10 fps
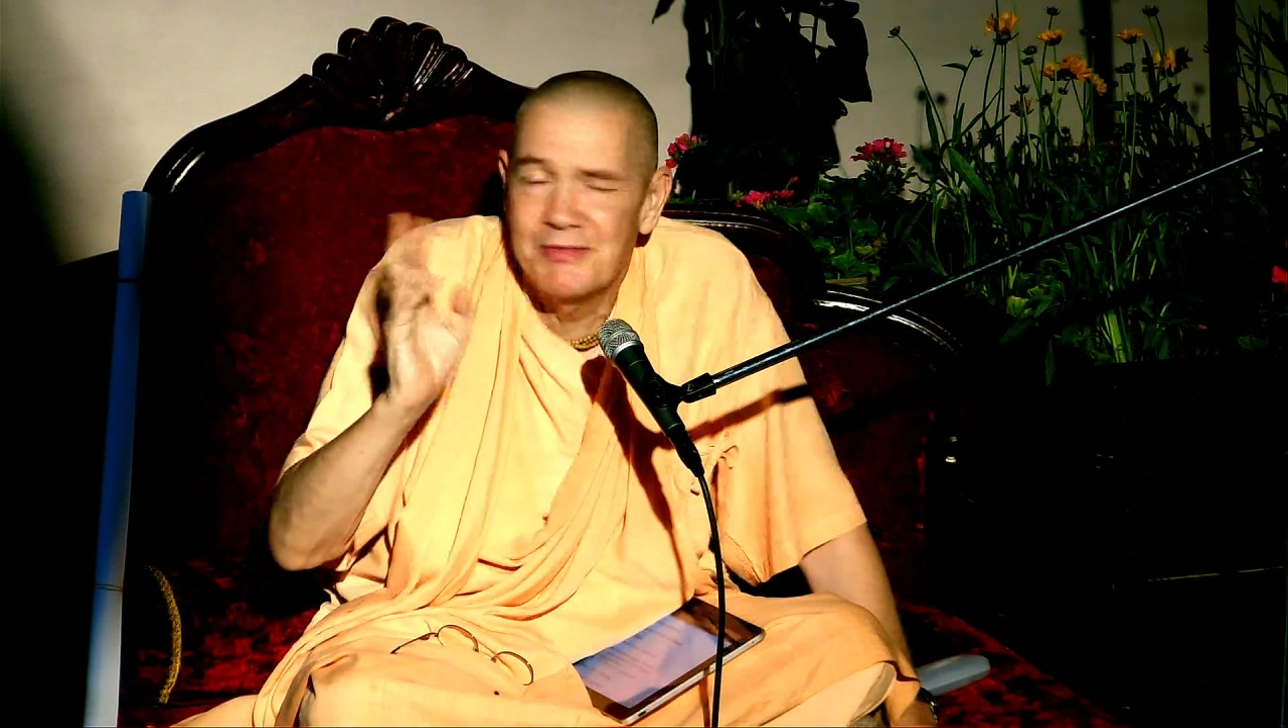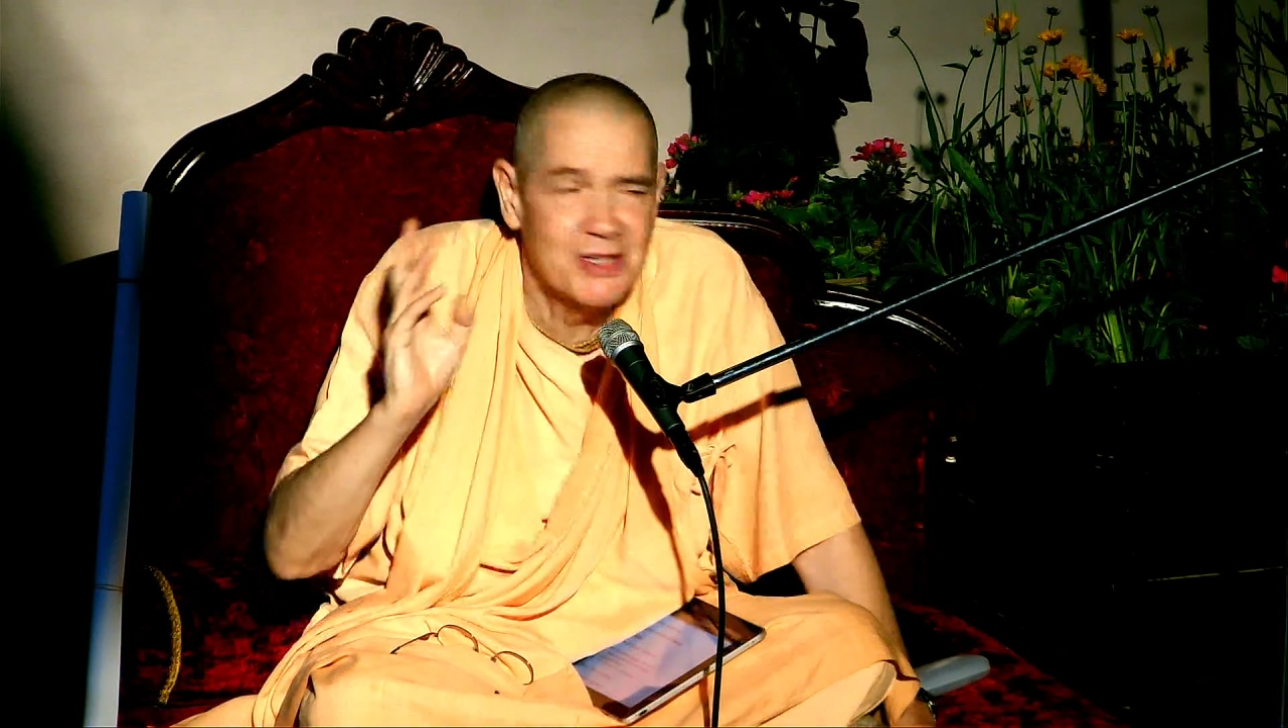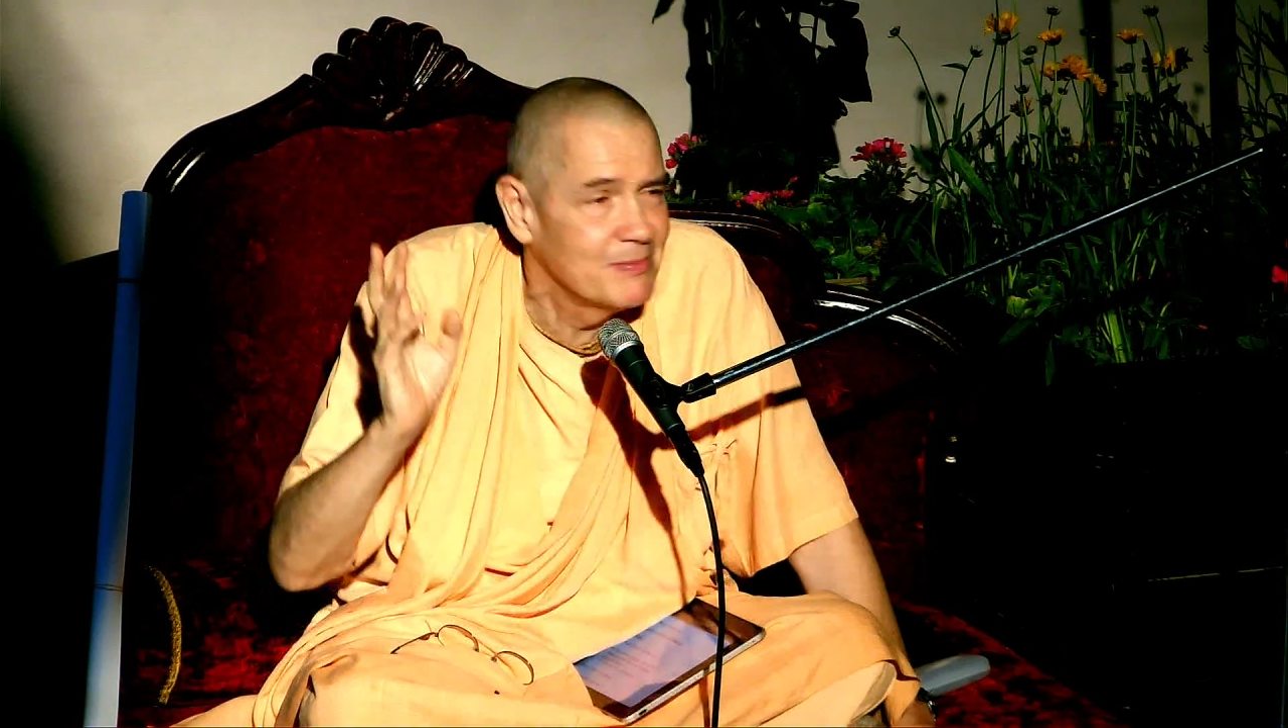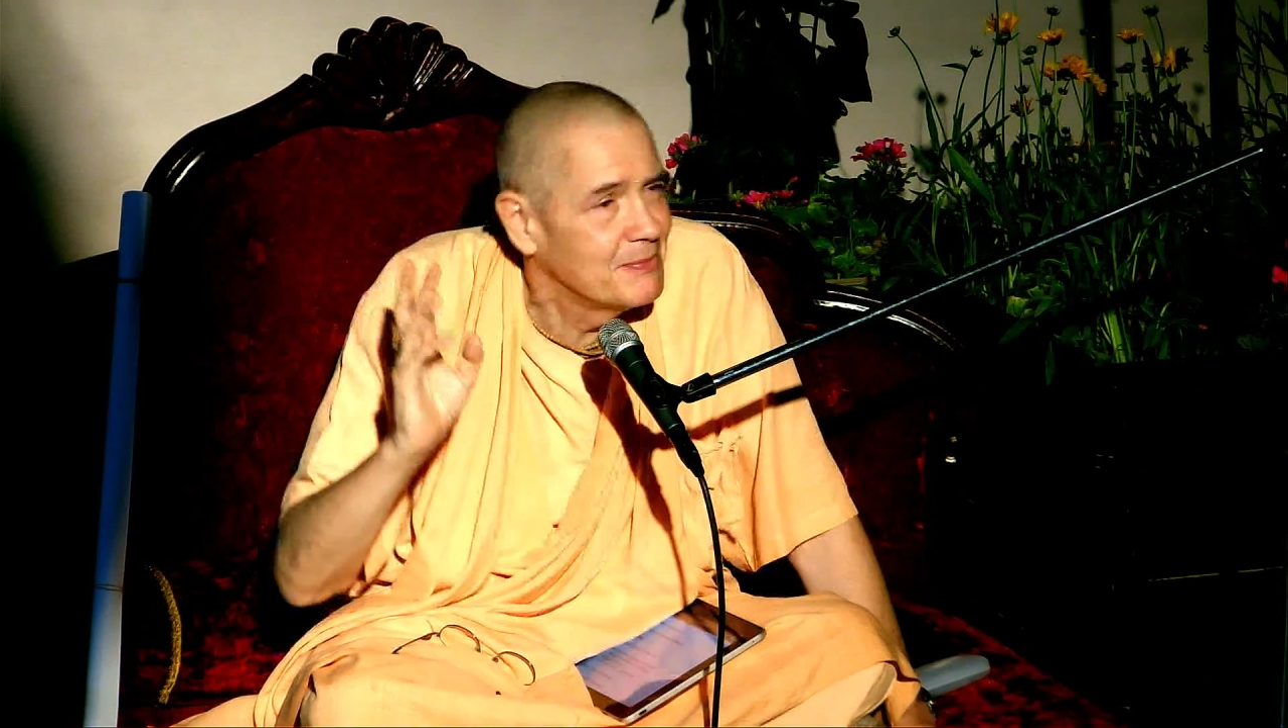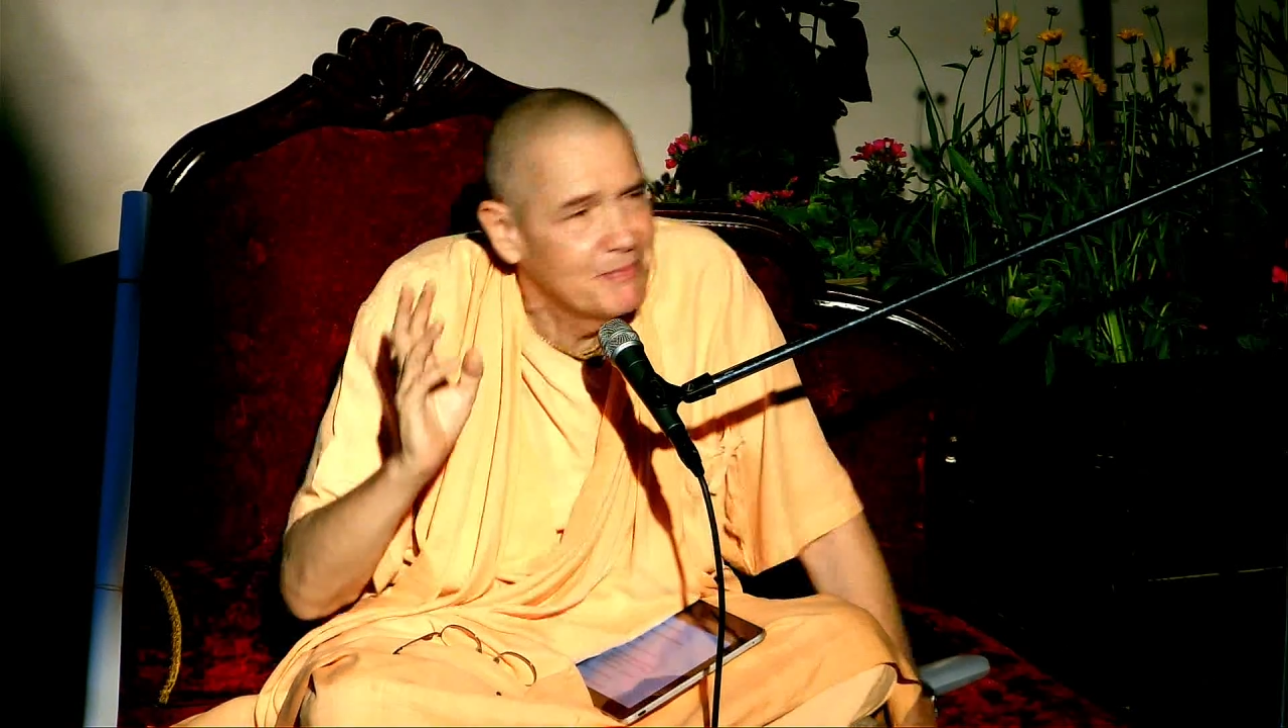
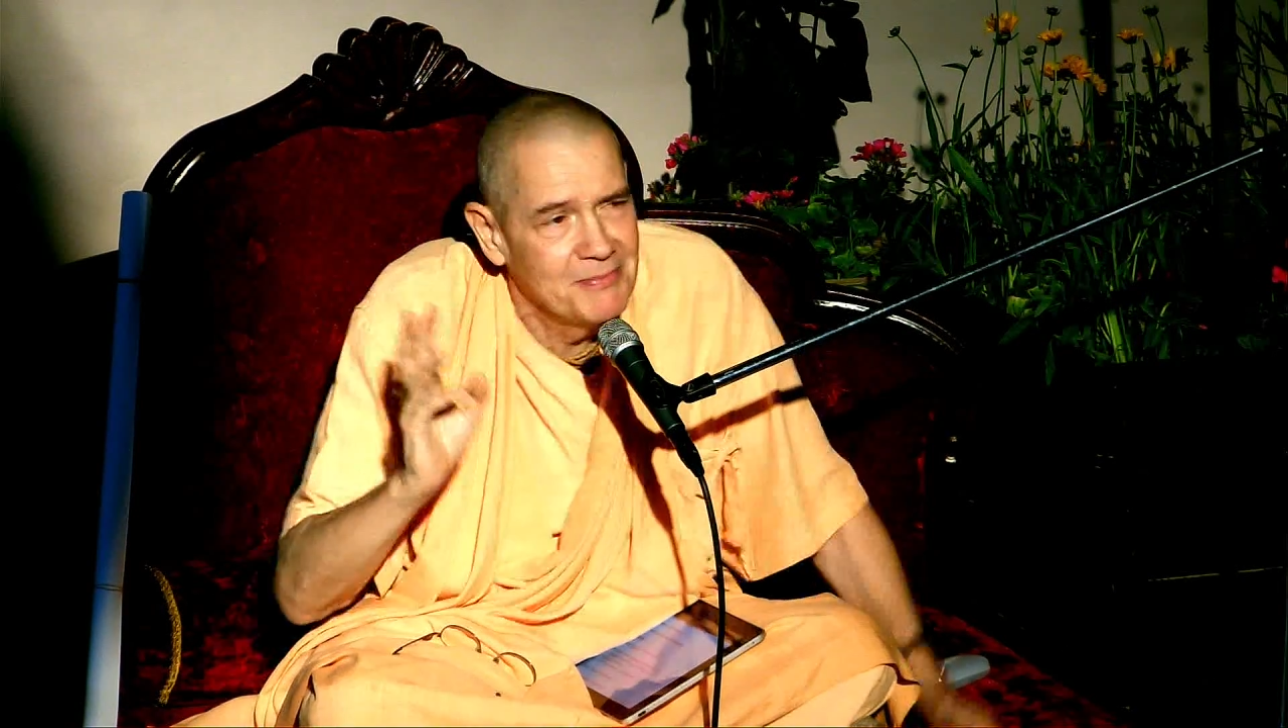some